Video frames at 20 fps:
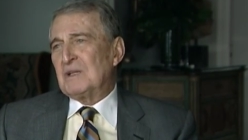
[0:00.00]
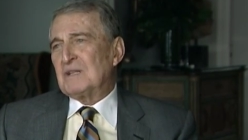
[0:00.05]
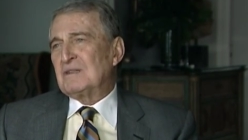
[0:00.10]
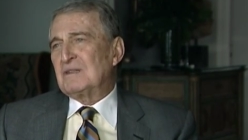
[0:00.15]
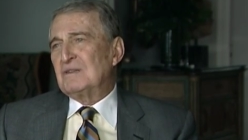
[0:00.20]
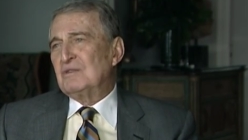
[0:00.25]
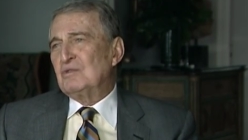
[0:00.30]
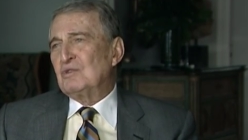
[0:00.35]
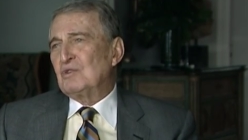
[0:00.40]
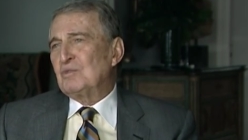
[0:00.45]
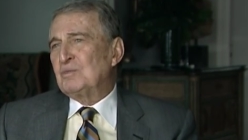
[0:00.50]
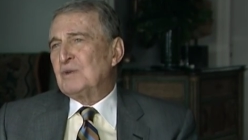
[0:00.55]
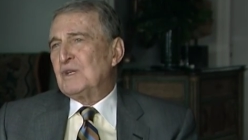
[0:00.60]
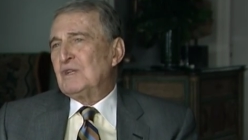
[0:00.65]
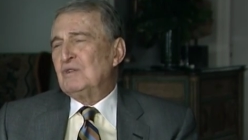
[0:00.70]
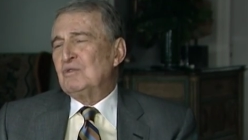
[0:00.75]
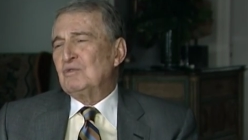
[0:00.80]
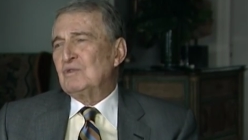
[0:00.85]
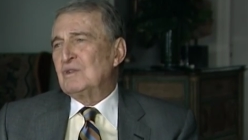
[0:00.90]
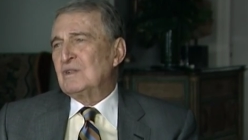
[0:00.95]
But the
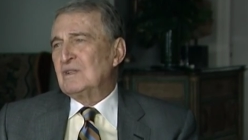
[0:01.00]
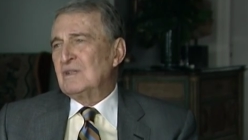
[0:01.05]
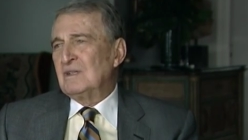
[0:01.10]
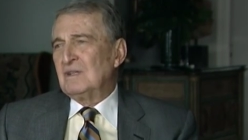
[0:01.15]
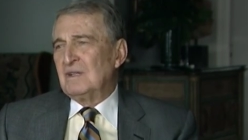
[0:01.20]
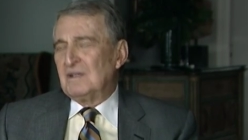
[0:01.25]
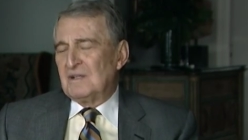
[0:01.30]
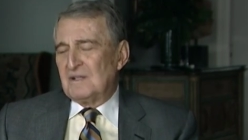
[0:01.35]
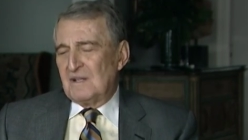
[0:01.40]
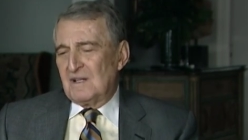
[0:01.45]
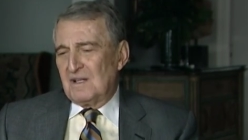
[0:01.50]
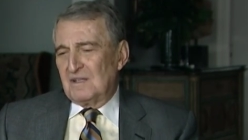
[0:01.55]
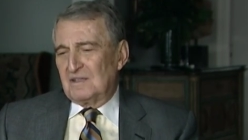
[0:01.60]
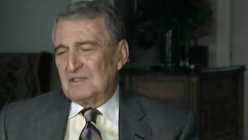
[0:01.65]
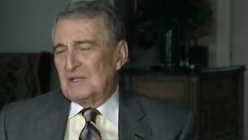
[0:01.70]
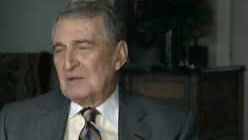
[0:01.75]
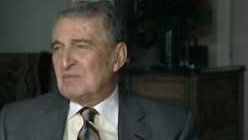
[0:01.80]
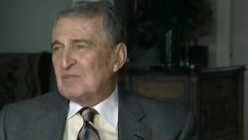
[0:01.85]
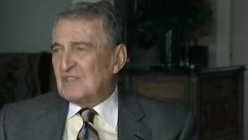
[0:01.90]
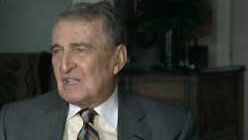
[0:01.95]
European Union
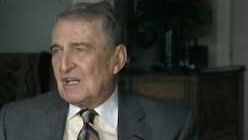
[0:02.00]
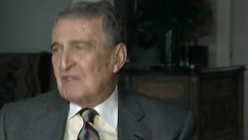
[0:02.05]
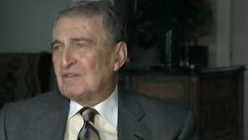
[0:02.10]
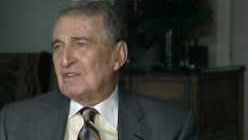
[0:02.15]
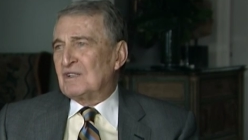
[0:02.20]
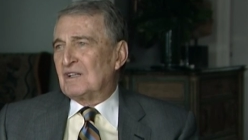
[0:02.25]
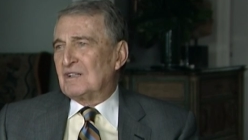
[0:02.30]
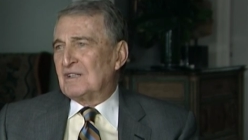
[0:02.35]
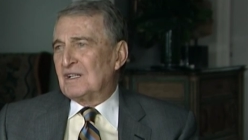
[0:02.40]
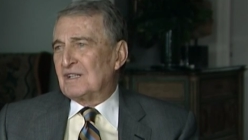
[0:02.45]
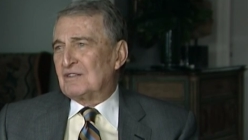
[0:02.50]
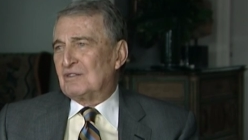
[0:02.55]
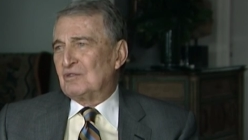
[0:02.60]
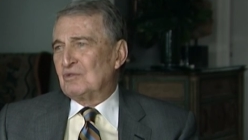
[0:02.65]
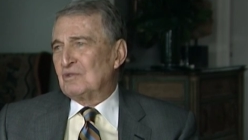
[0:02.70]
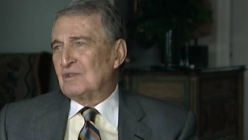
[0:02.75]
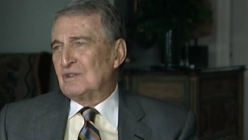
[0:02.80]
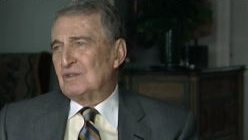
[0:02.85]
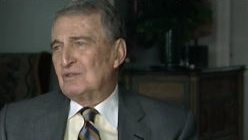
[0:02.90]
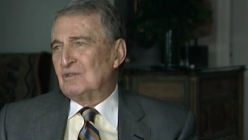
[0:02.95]
themselves are
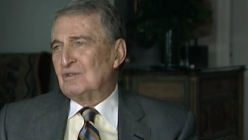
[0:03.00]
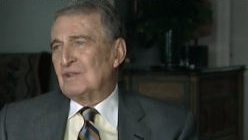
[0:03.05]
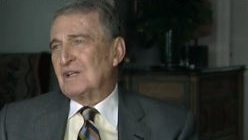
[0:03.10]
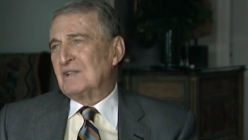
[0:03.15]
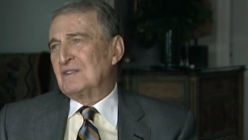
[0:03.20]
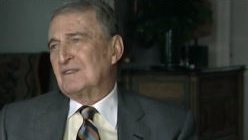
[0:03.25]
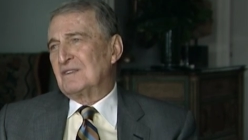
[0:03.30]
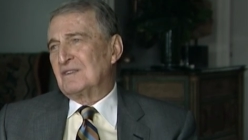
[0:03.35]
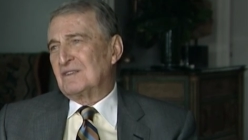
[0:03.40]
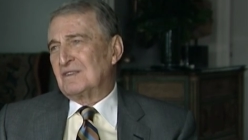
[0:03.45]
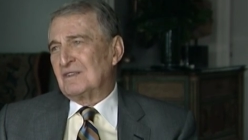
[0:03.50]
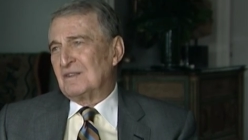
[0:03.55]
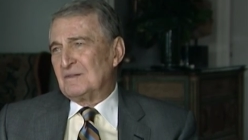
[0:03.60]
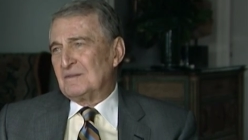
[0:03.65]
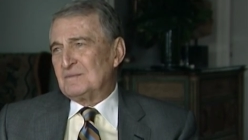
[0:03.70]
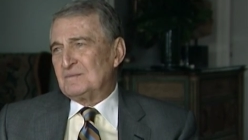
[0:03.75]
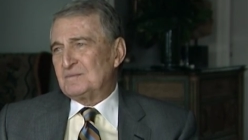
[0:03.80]
not united.